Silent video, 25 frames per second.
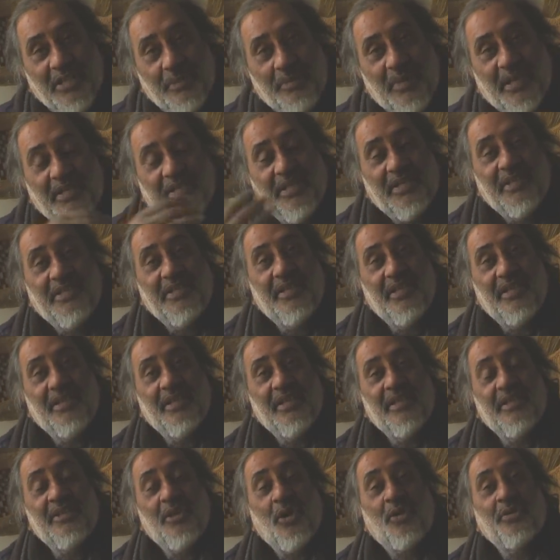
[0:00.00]
the
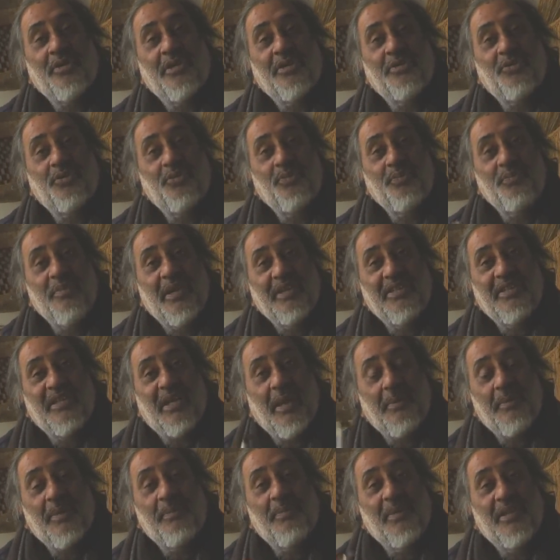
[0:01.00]
material in order to make the
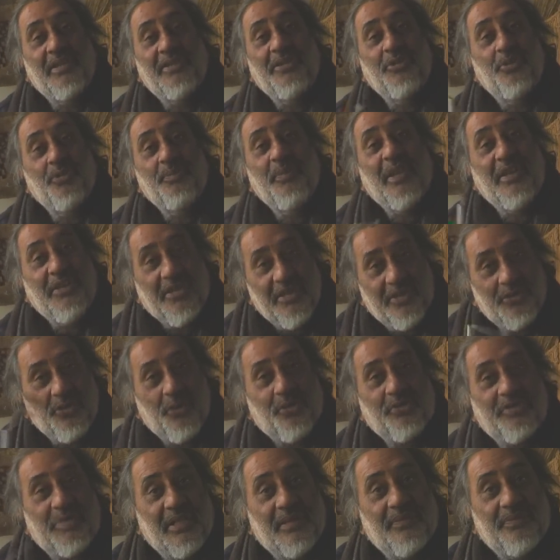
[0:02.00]
capability to make it
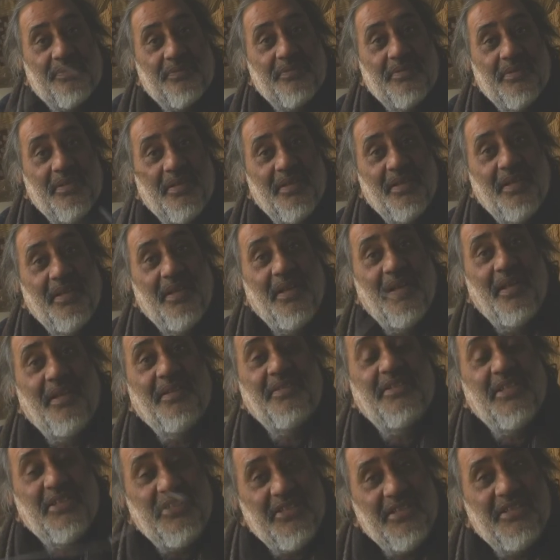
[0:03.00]
yourself.
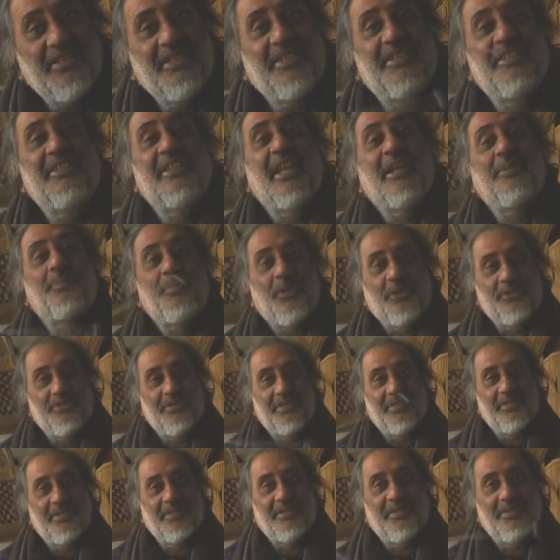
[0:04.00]
This is the design
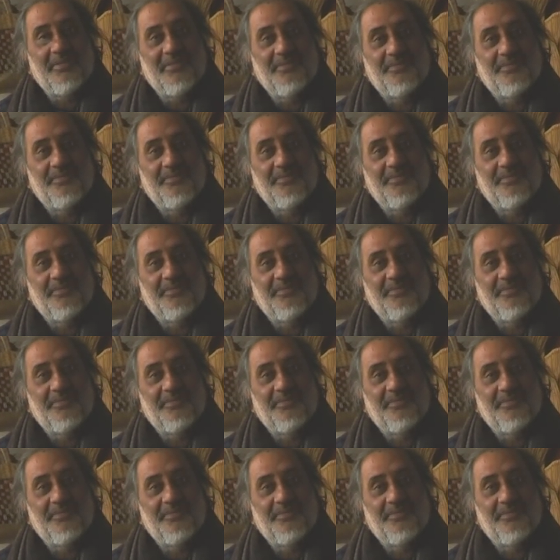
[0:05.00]
process.